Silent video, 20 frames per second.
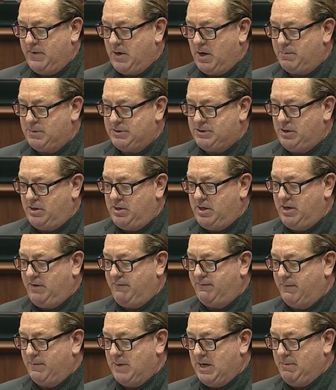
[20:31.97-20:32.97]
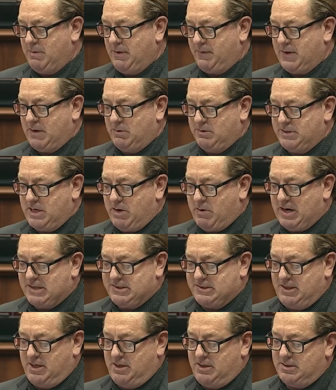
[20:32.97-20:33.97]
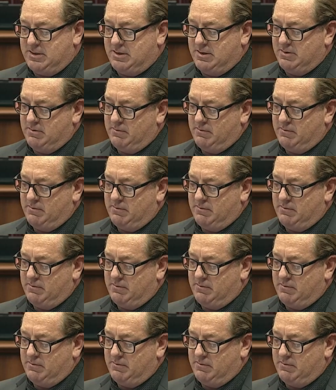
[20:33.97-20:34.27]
the opportunity for me, but there was no accident.